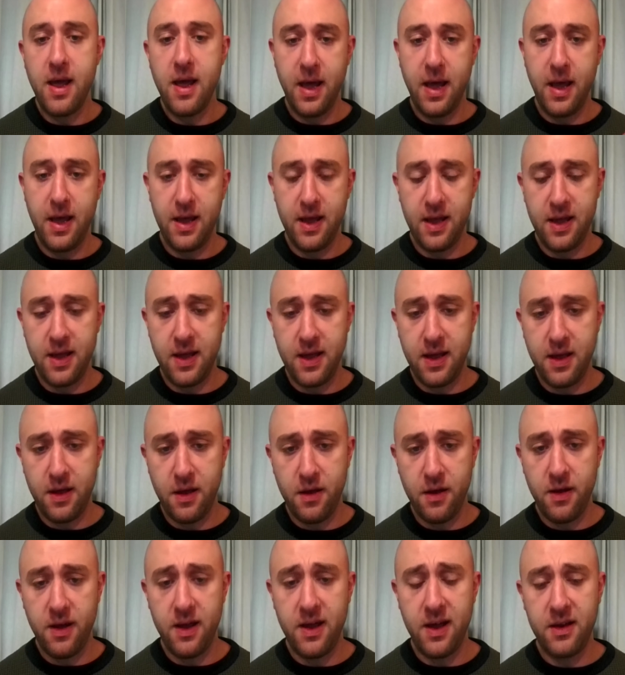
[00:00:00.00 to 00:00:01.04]

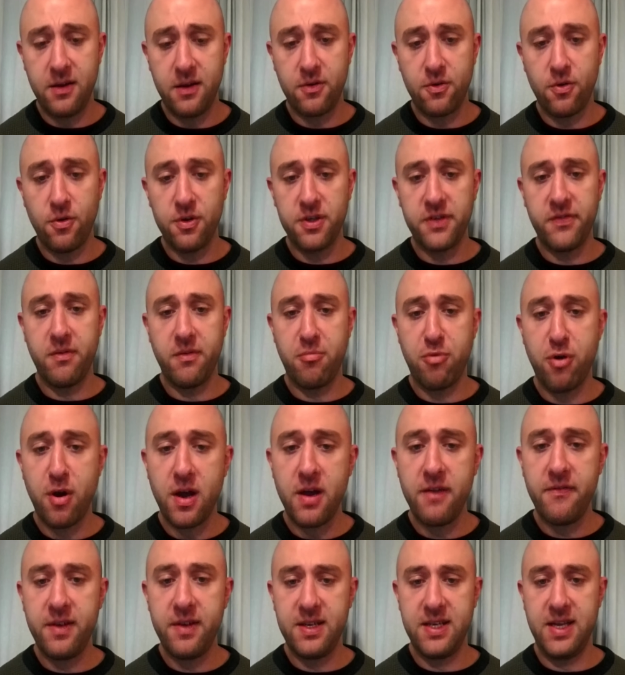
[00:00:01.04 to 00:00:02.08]
in the course of a
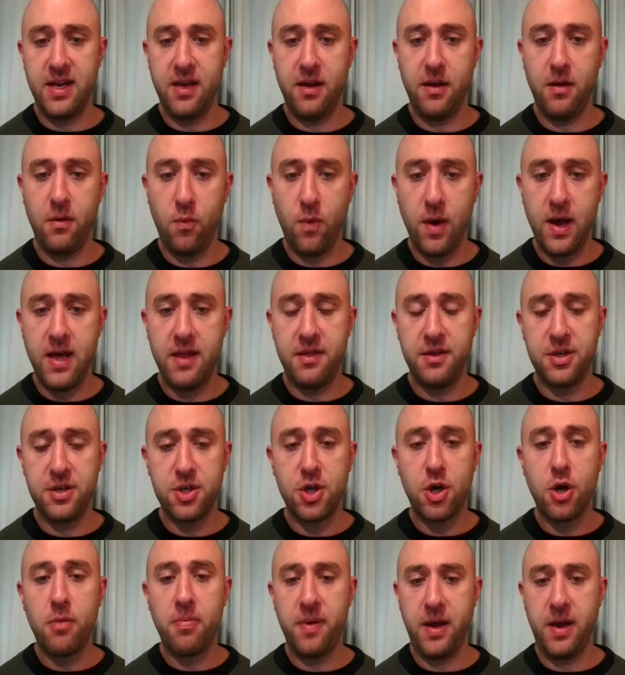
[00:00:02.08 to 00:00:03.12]
private dinner where the
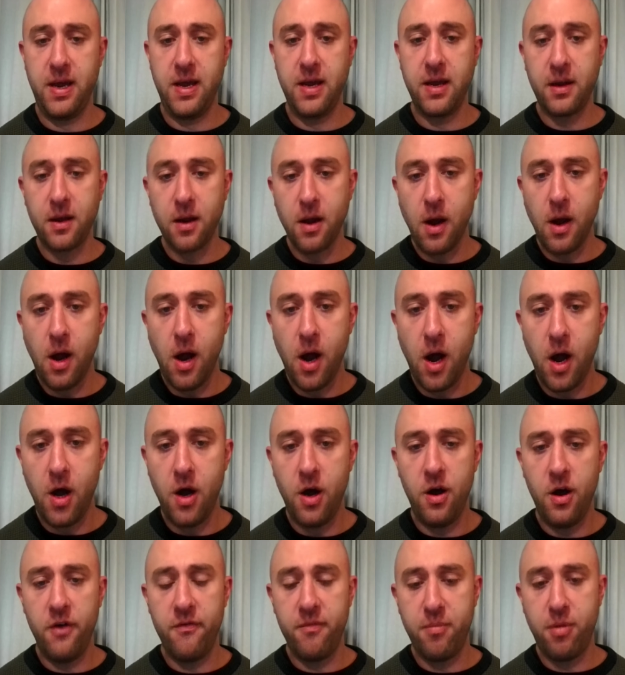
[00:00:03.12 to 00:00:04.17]
topic
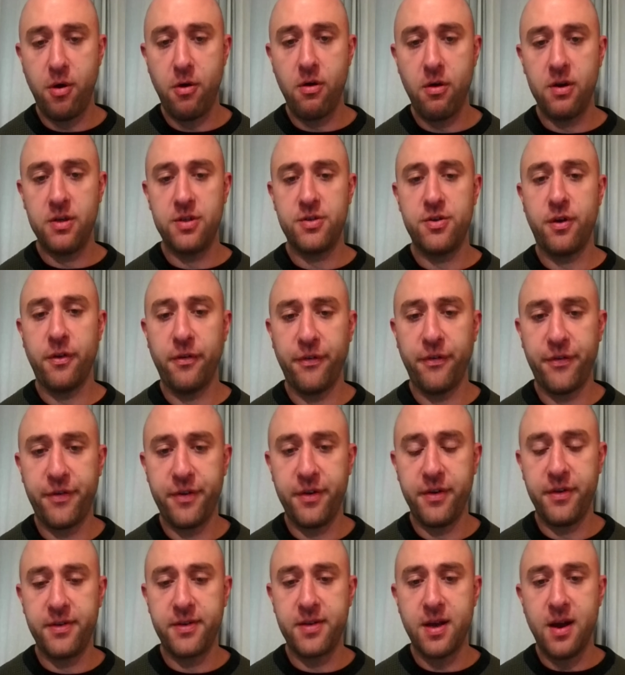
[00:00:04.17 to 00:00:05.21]
of Boris
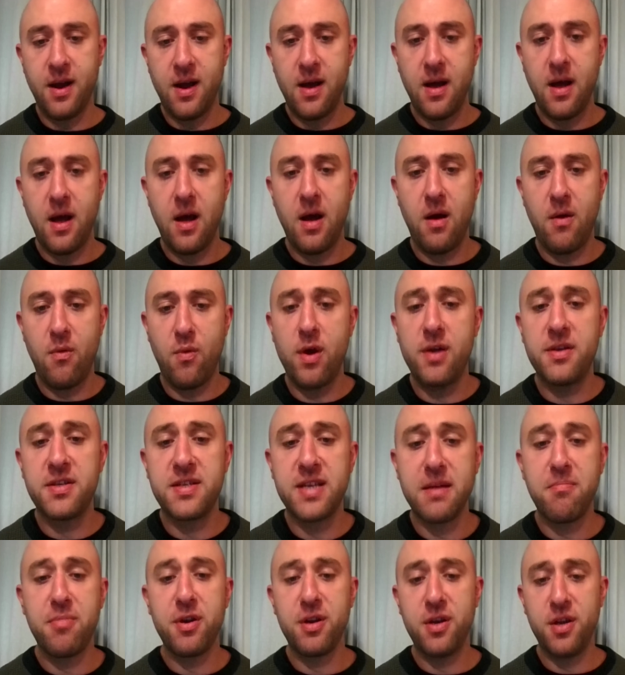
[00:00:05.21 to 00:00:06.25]
Johnson's, I won't
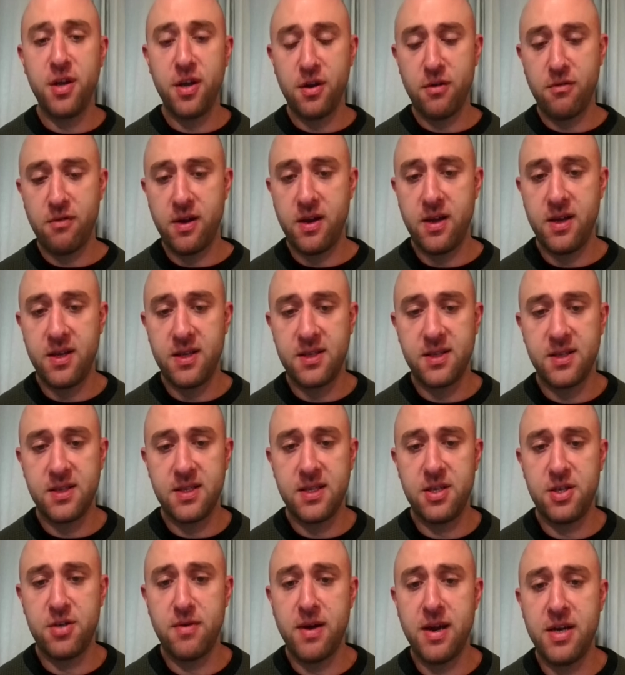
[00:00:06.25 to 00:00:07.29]
say penurious
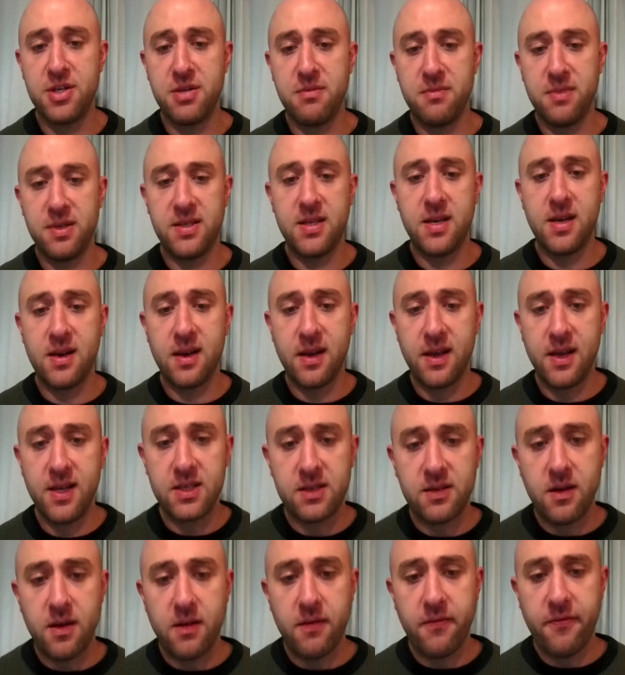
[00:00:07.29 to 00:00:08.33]
situation, but certainly
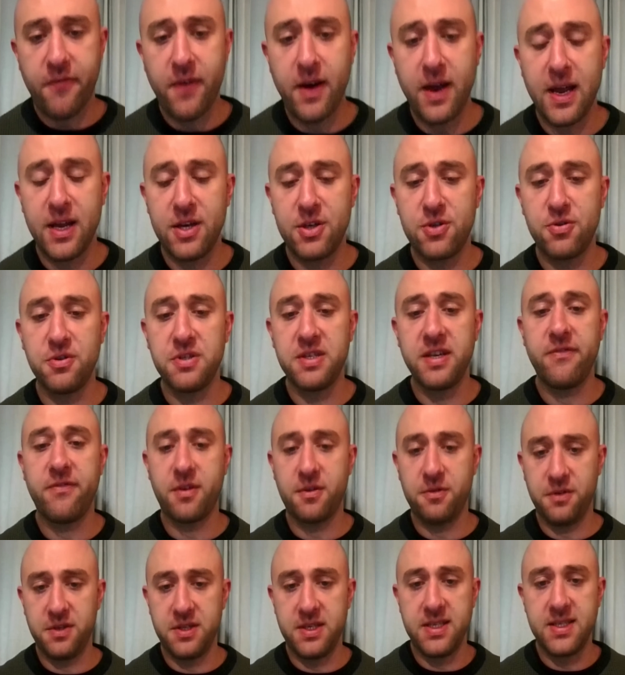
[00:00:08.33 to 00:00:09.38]
his financial
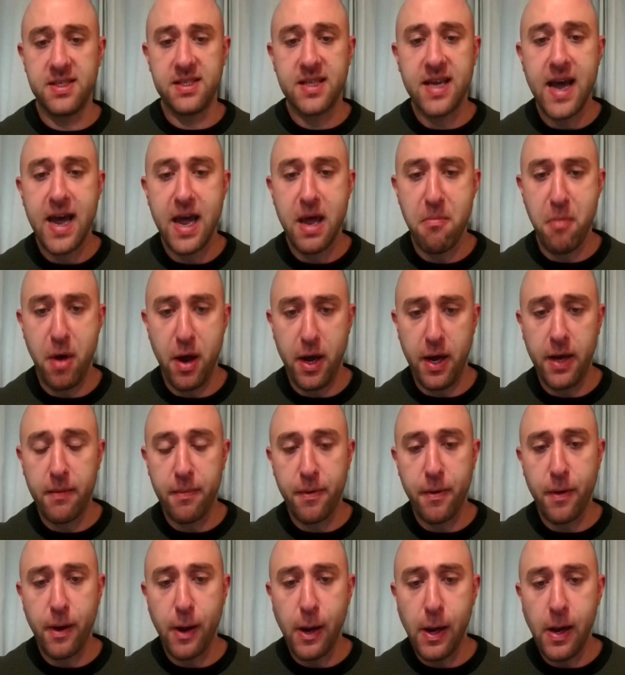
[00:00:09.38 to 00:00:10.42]
difficulties came up.